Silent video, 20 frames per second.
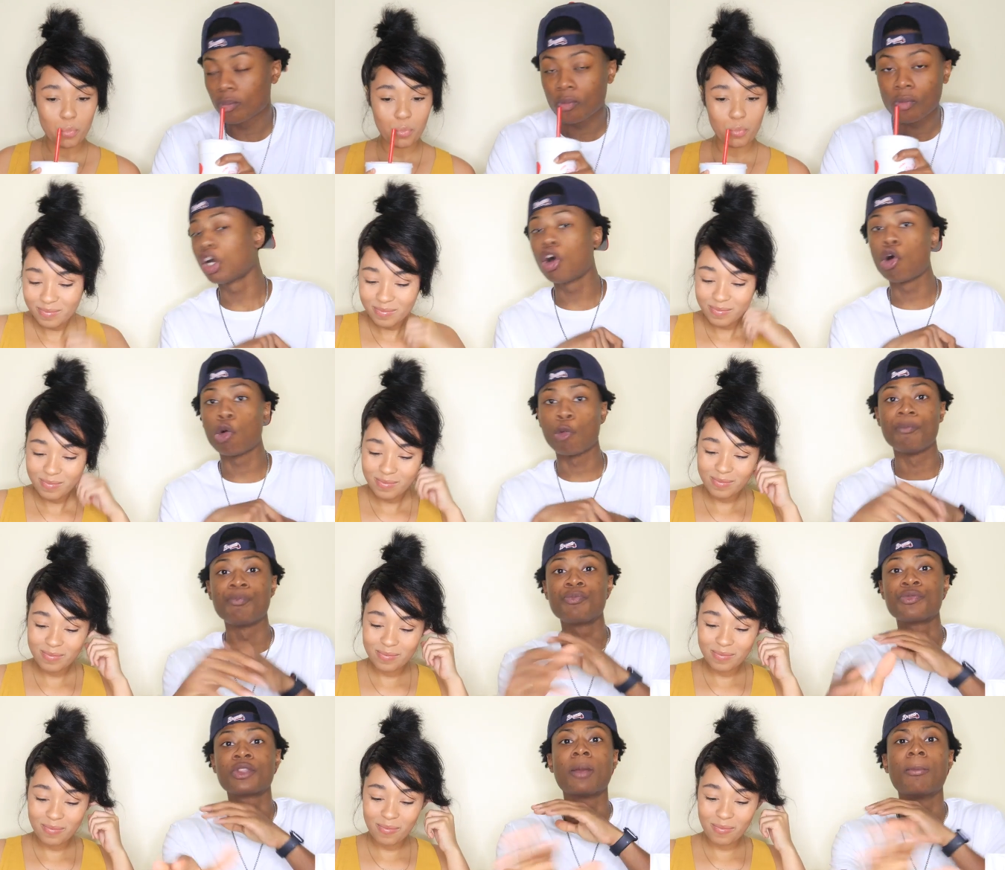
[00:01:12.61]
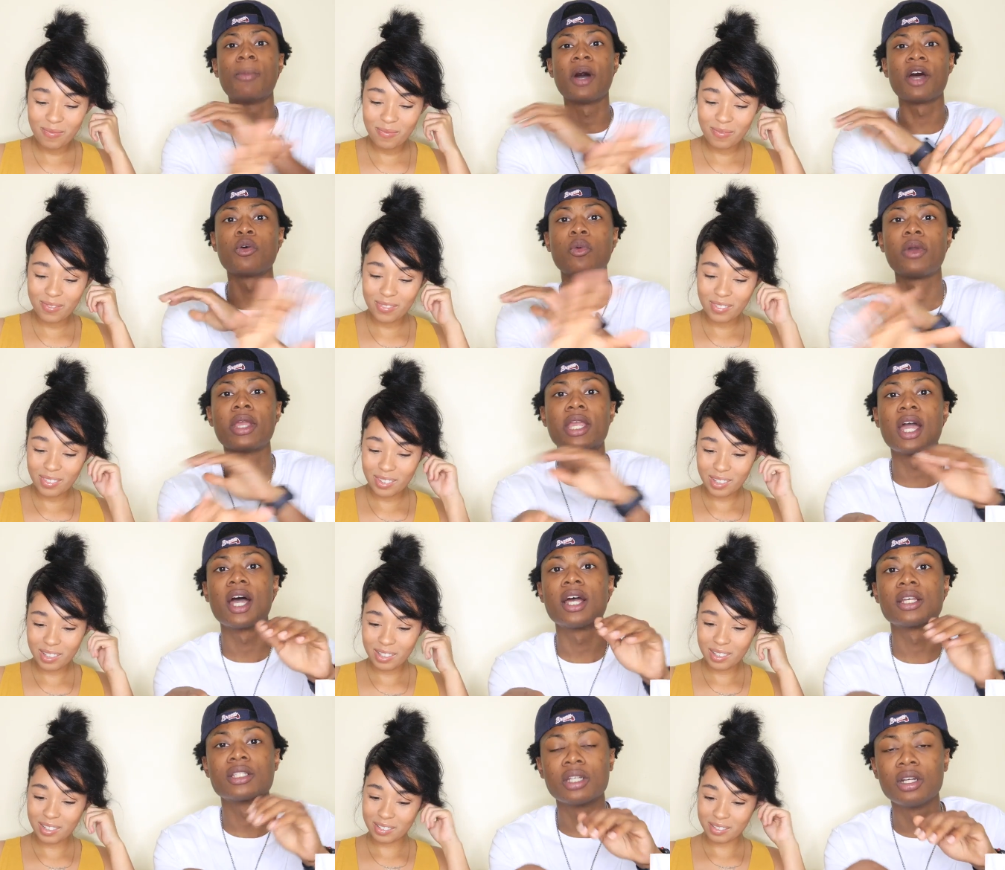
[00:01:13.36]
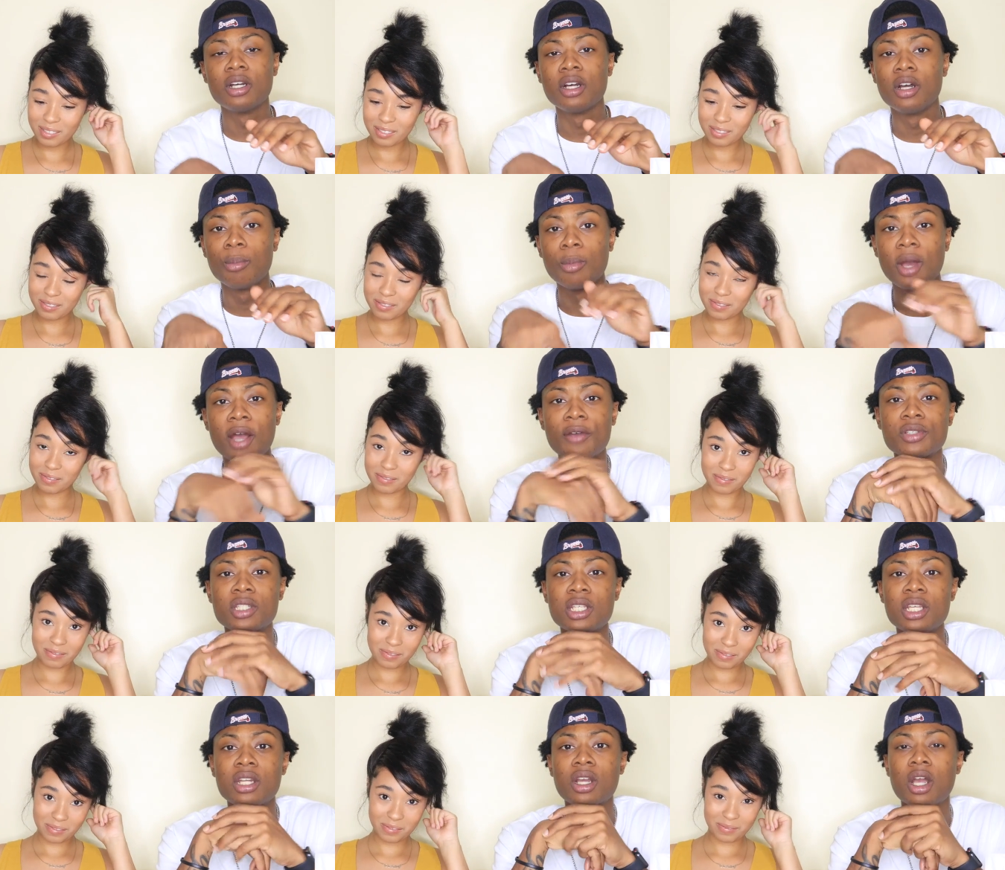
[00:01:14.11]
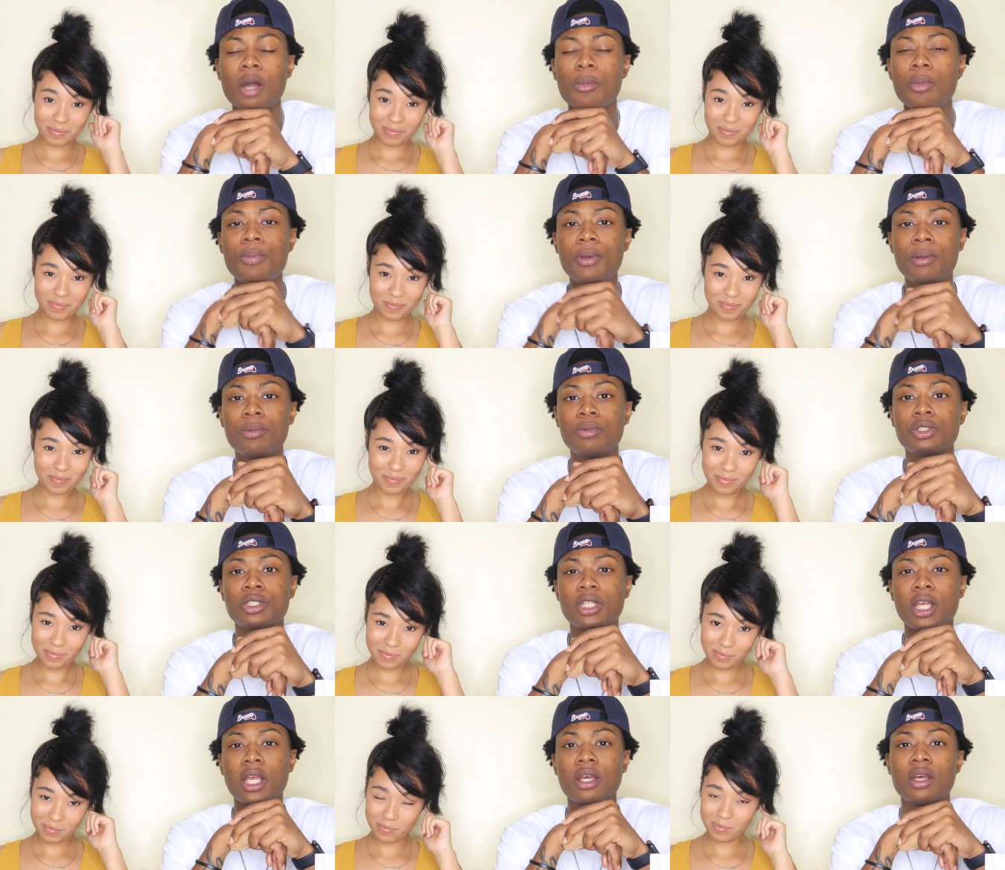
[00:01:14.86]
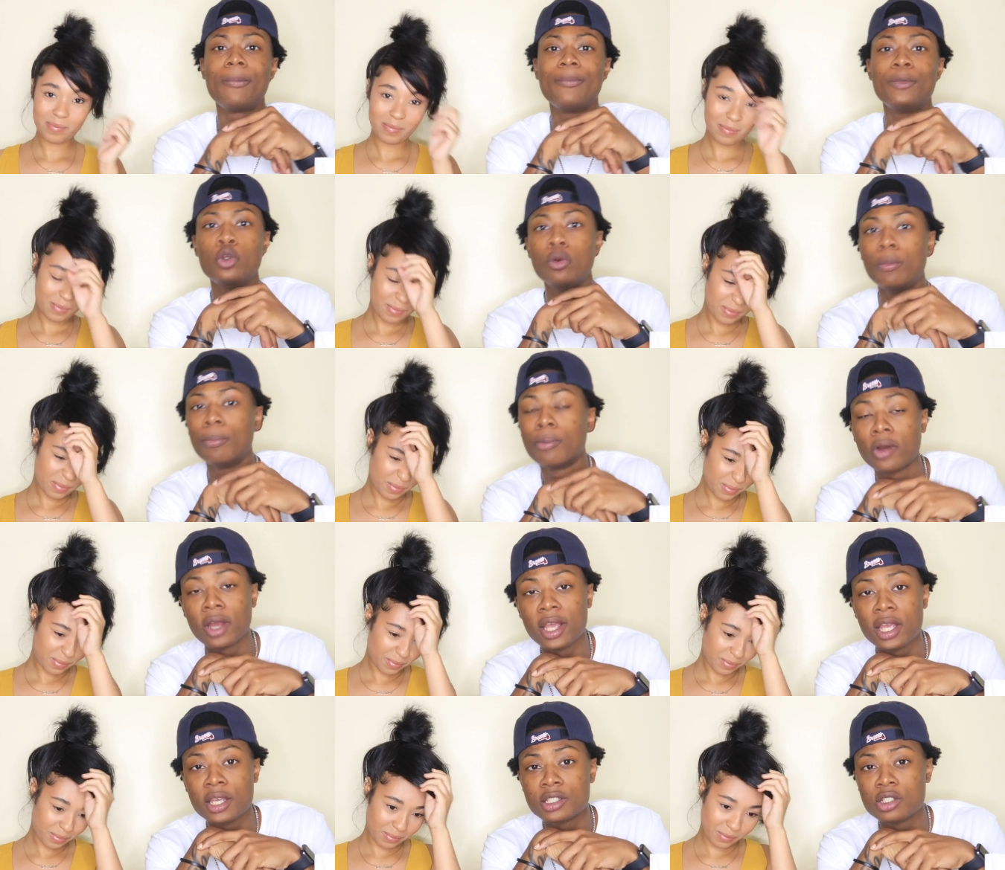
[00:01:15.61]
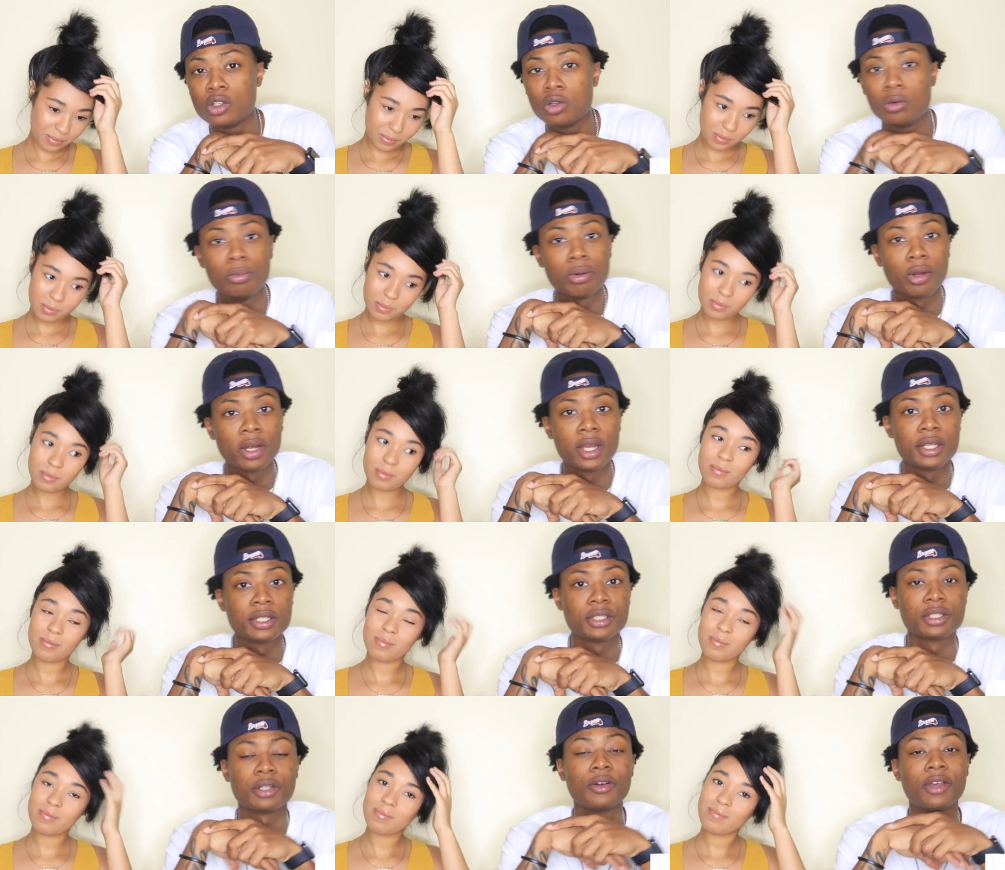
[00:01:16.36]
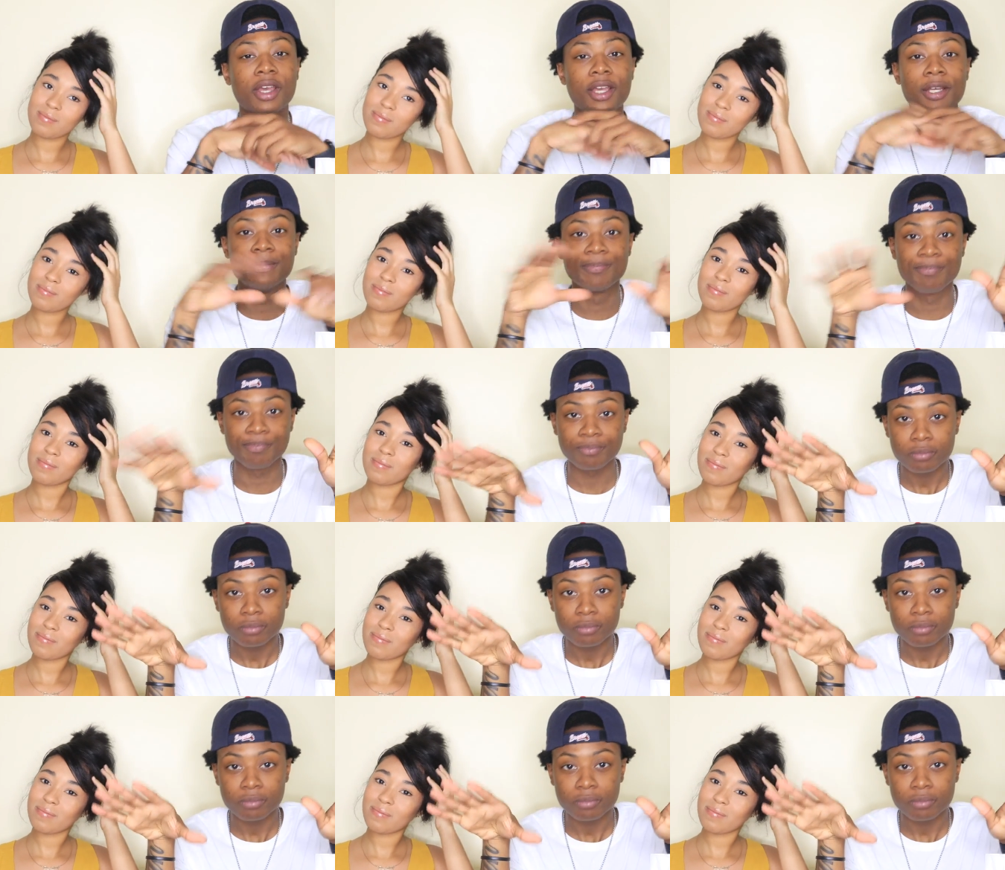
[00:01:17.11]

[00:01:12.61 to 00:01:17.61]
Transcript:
Speaker 1: Oh, by the way, guys, um, I've seen a couple people saying um, do pranks, do pranks. Okay,